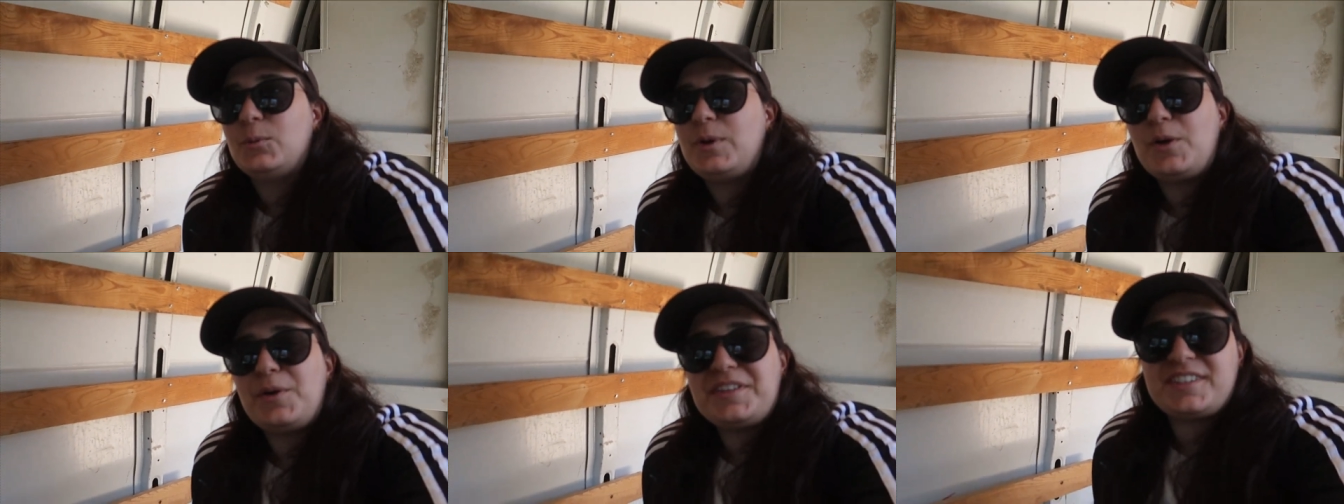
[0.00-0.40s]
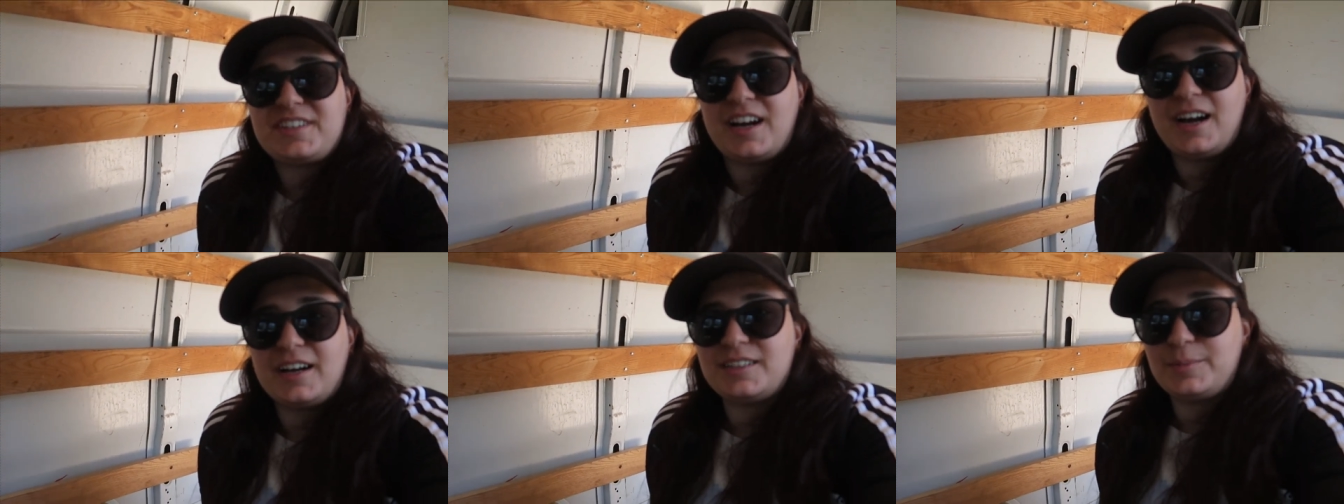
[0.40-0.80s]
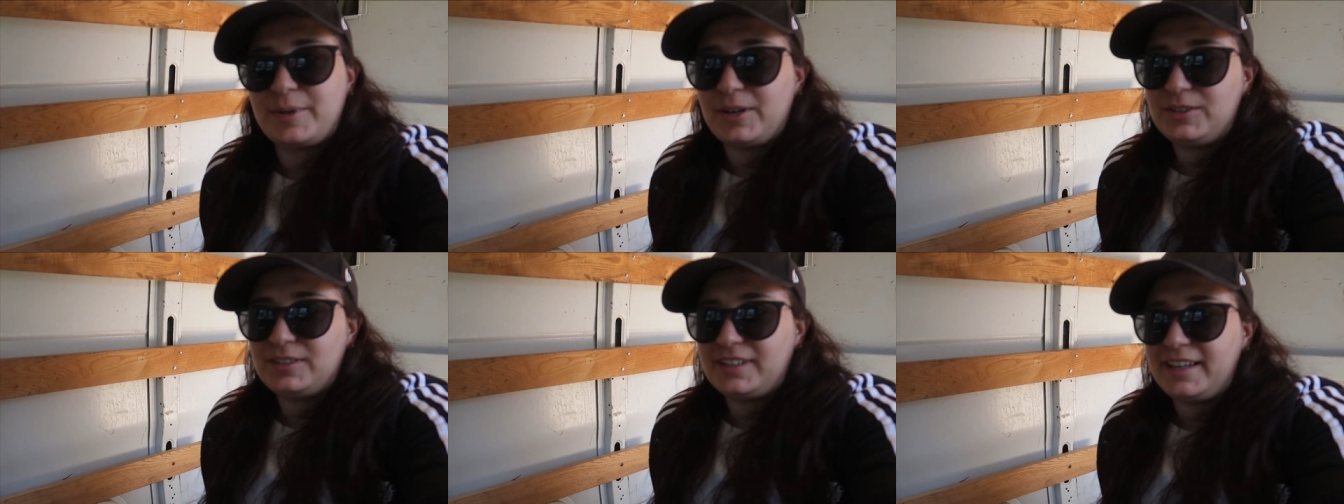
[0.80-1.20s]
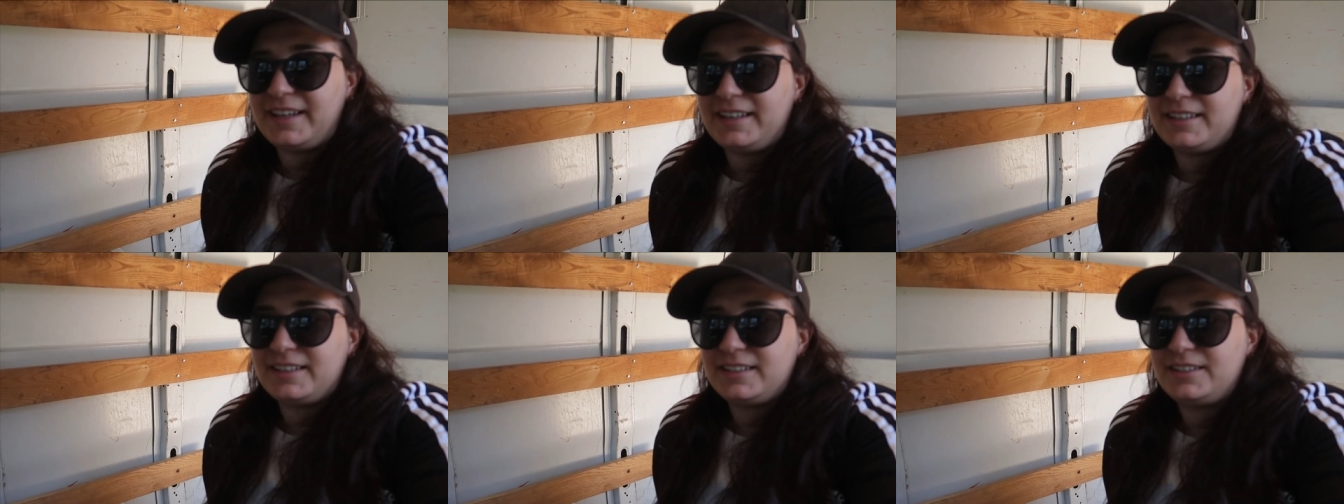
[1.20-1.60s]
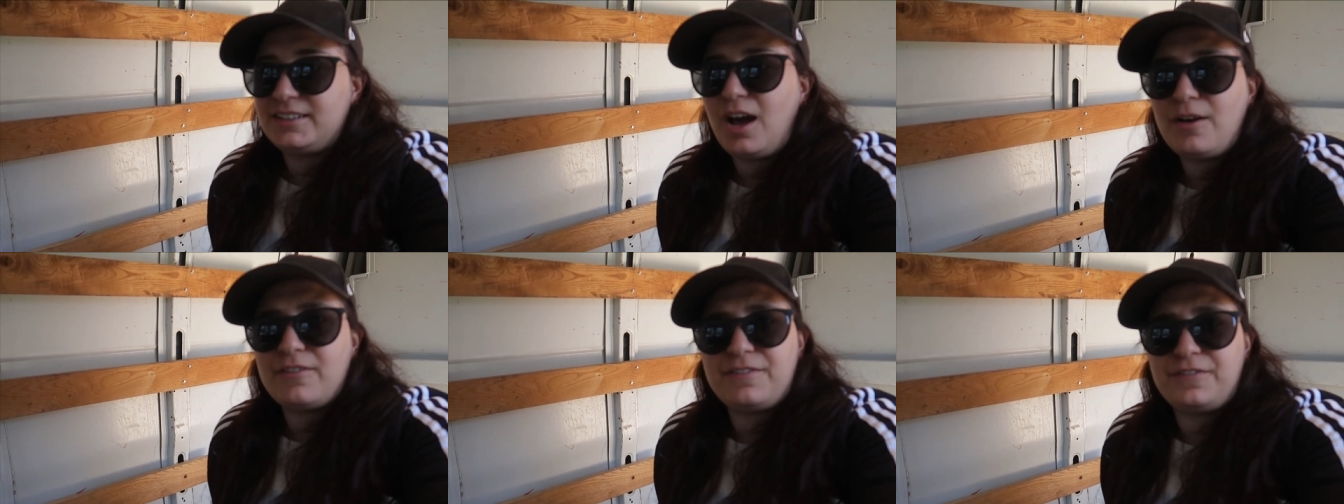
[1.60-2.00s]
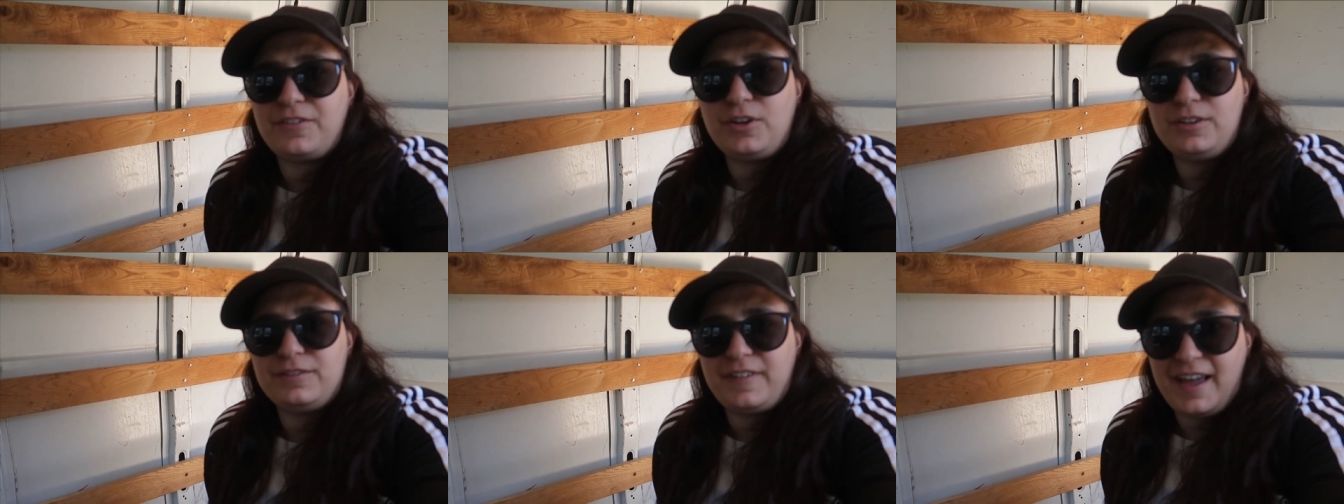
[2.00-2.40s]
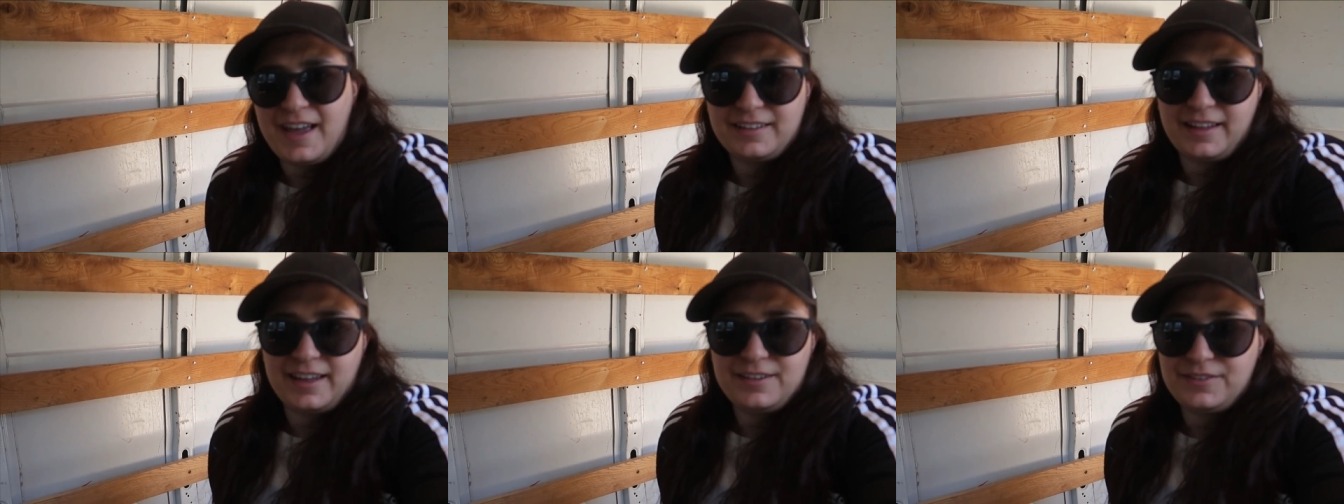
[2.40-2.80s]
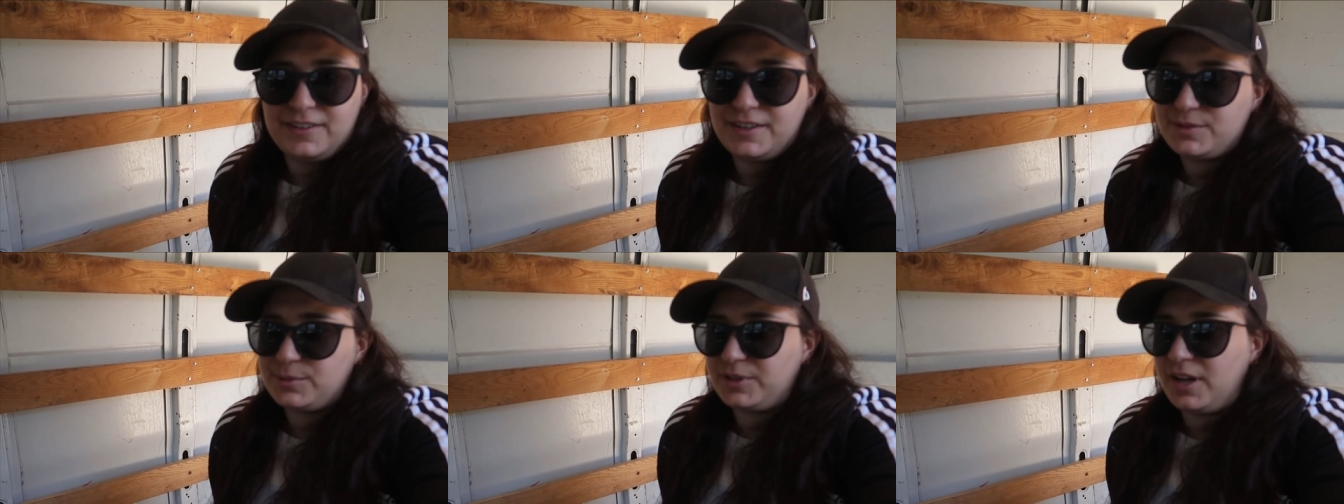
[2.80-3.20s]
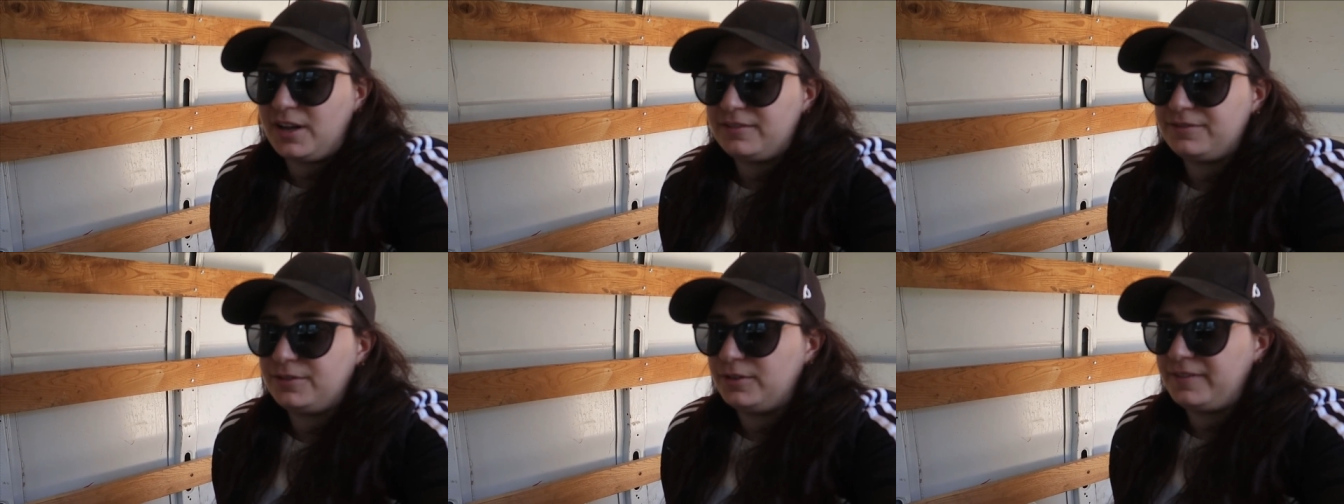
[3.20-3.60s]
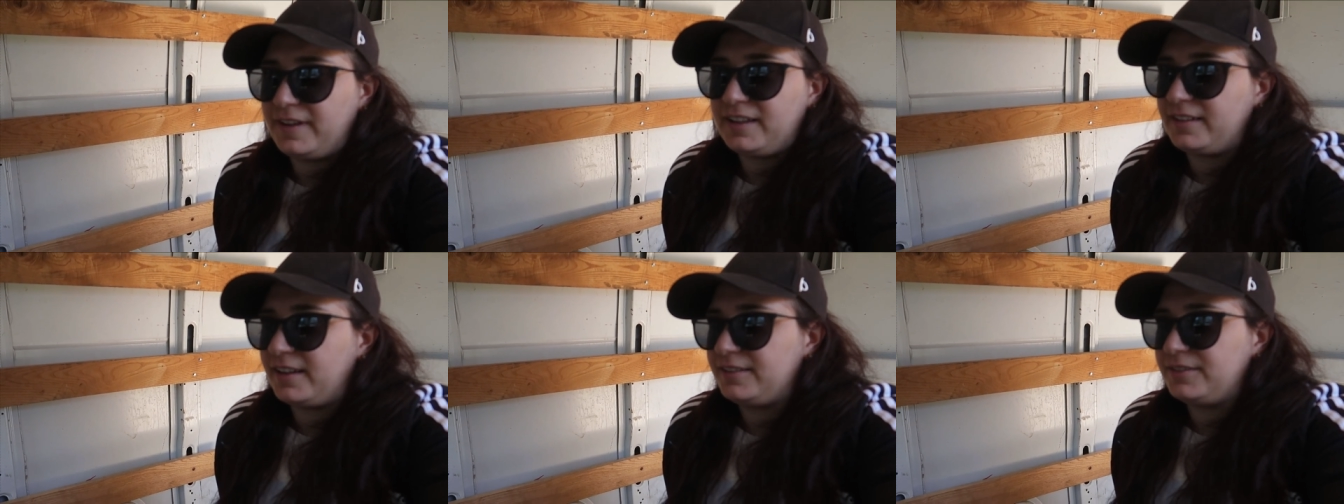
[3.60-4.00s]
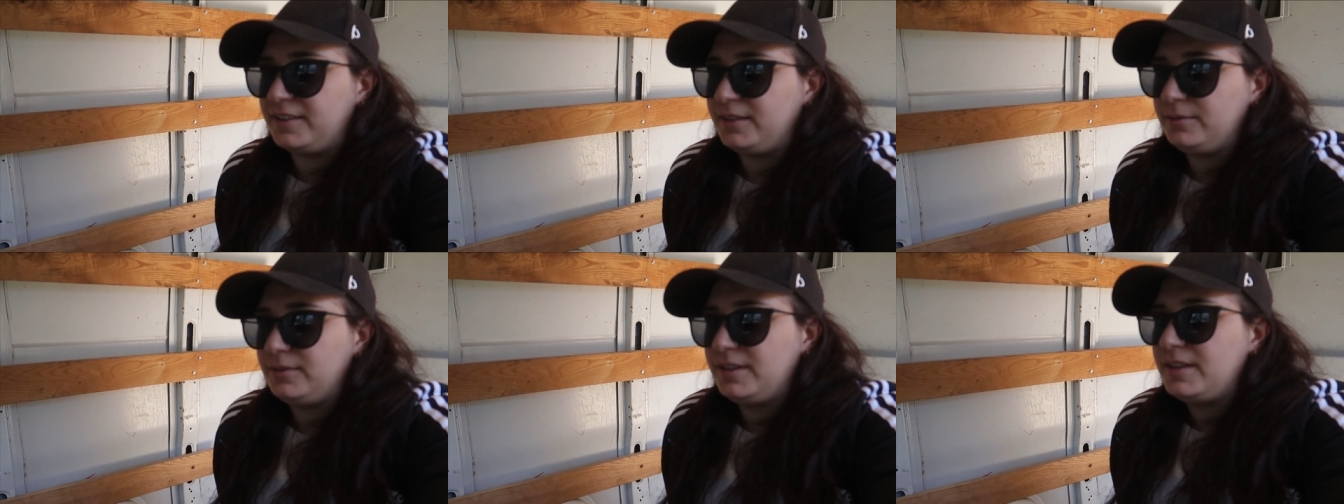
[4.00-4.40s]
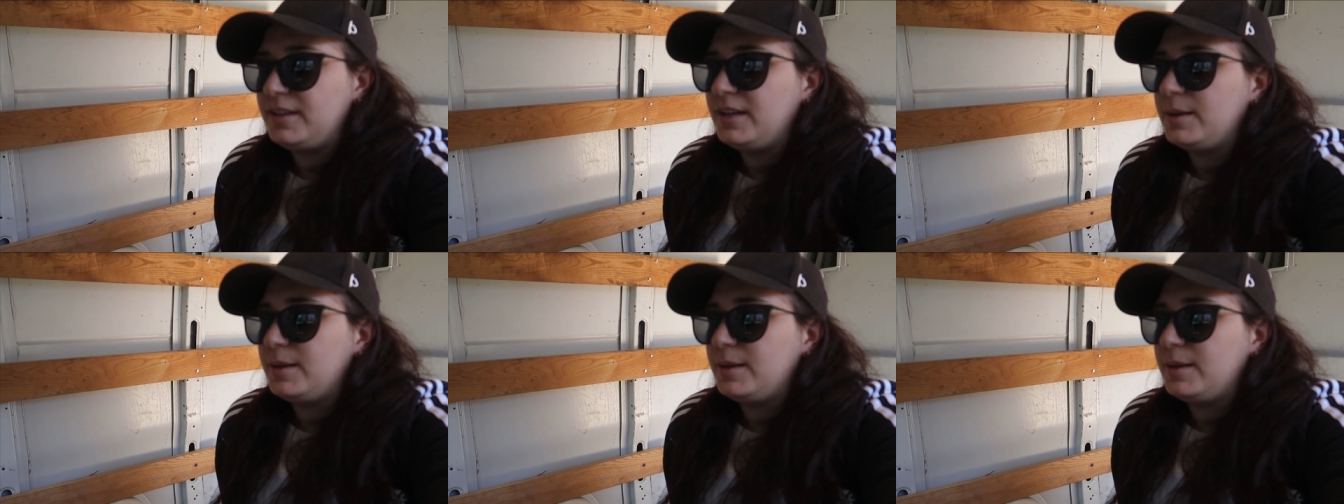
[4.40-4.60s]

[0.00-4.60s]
We always talked about like, not full van lifing because we're not full van lifing,